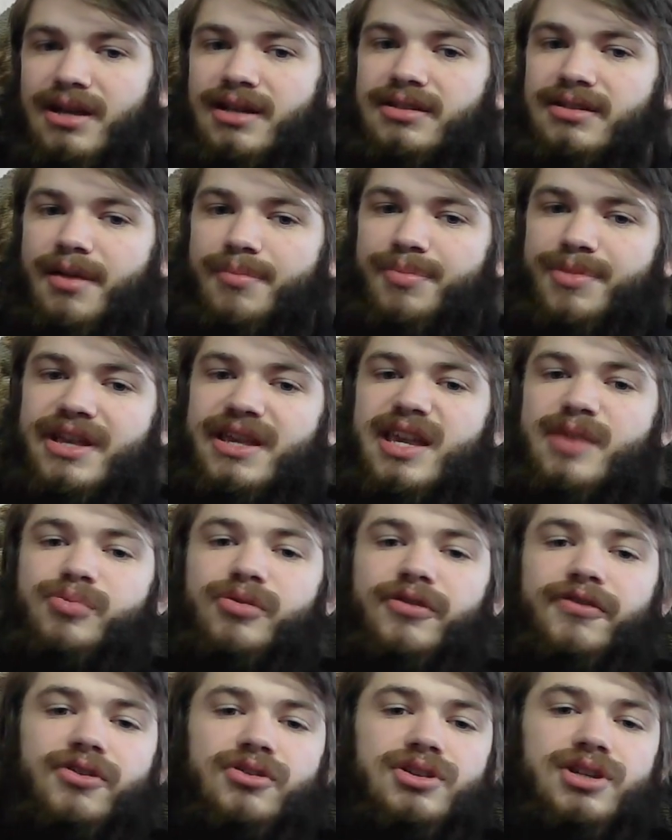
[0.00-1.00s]
something he
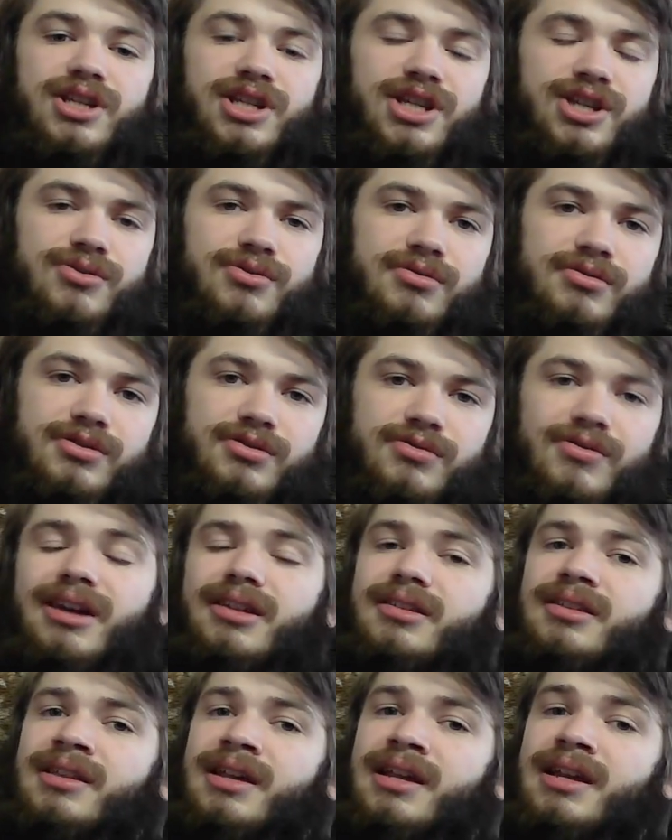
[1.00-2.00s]
preferred to use
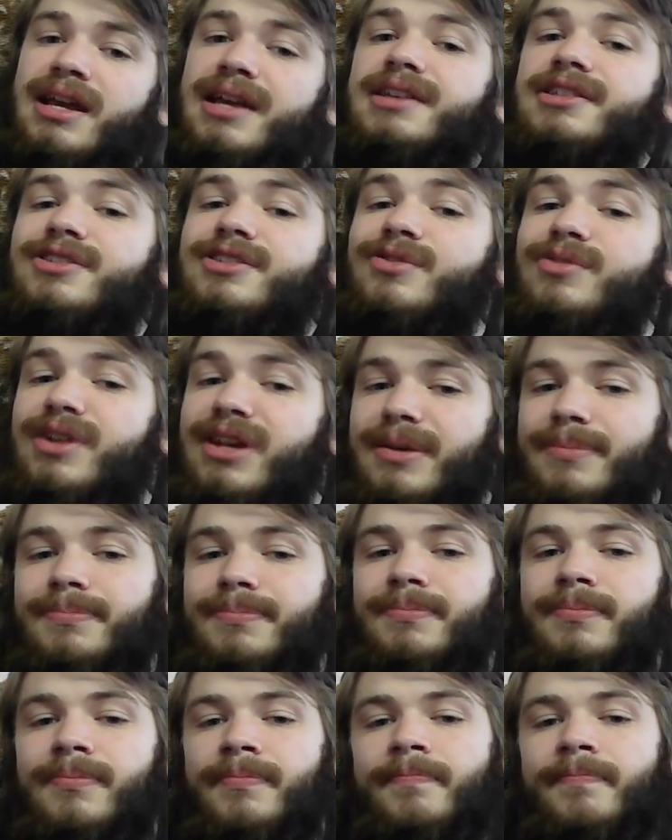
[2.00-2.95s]
rather than a pseudonym.